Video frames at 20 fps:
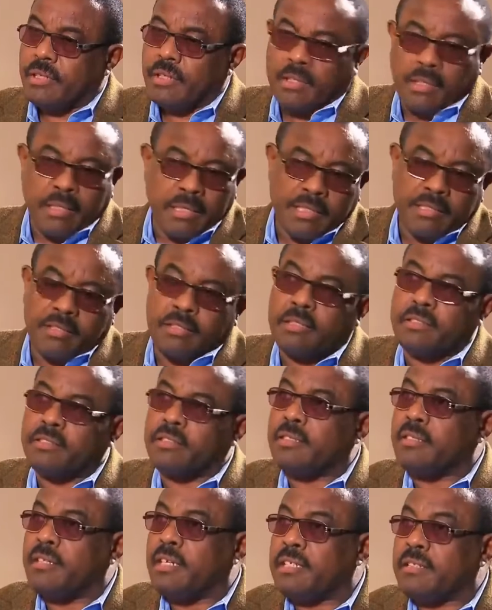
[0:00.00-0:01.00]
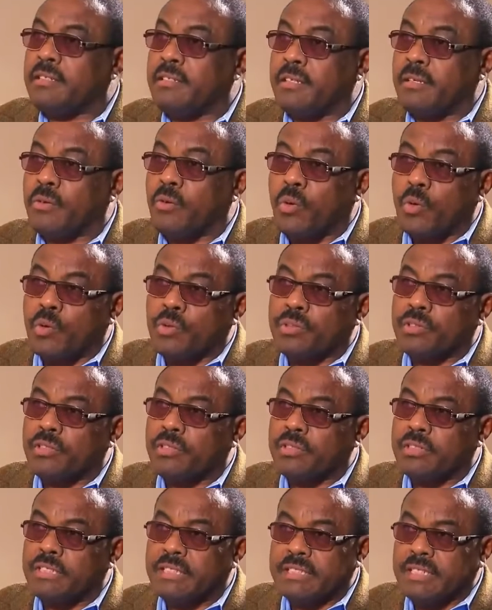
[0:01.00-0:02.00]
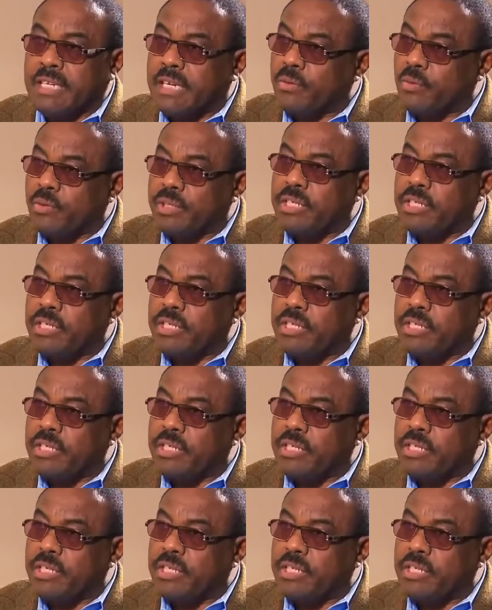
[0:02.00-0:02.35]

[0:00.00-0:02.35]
Let the court decide on